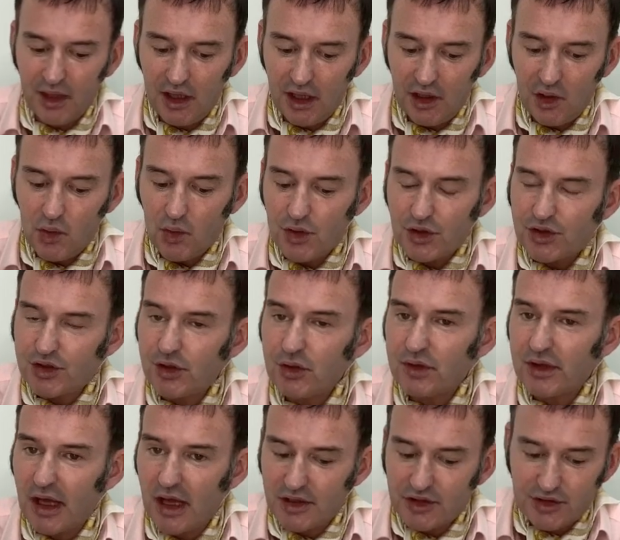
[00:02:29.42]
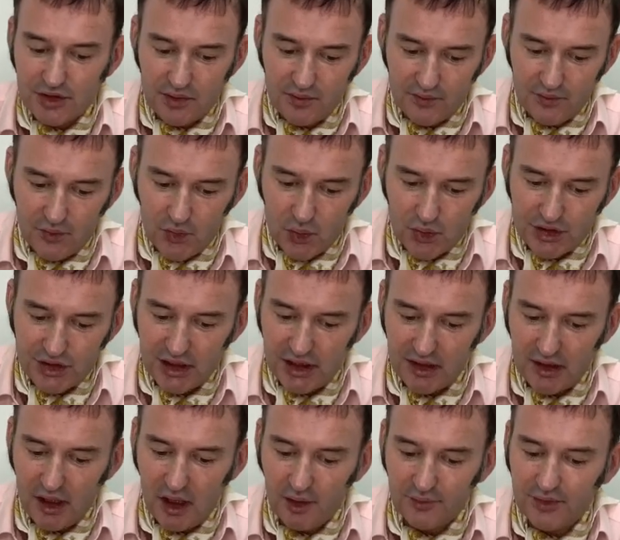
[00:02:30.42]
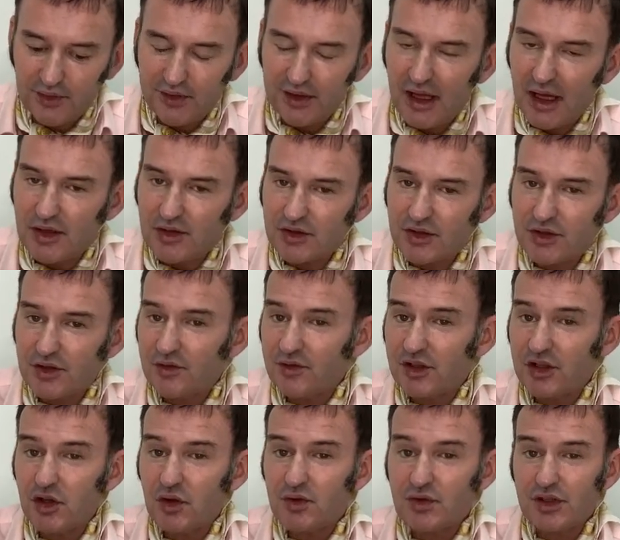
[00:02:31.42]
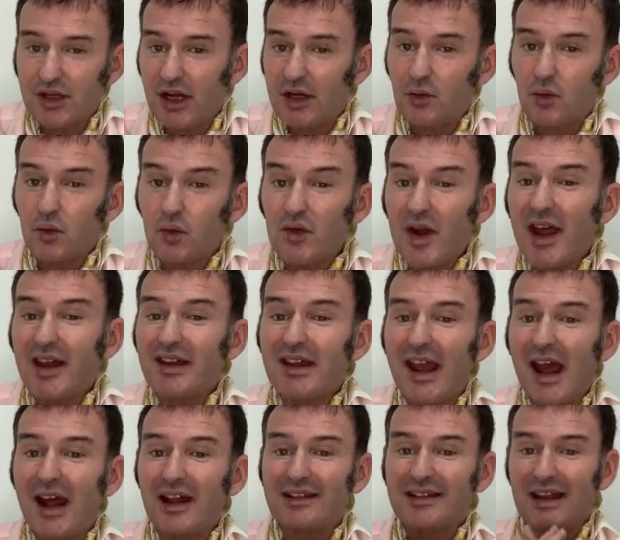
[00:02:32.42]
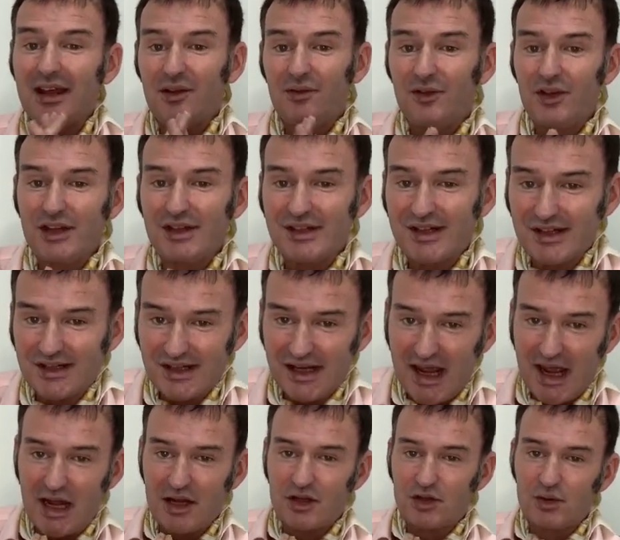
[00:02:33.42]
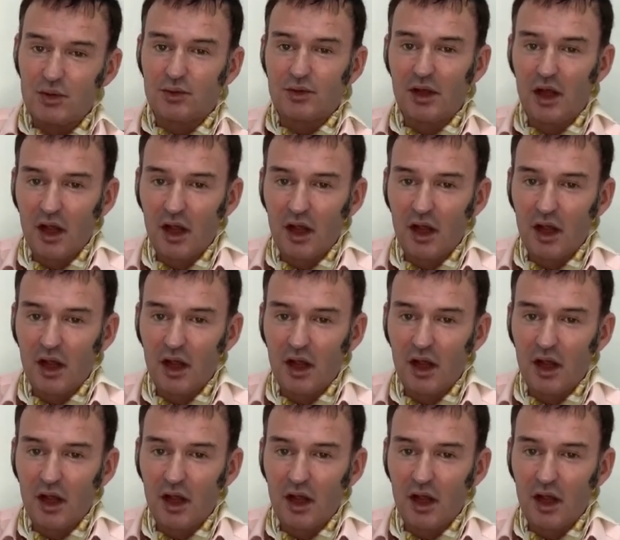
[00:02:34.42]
In August 2014, after thousands of students had already had their visas cancelled,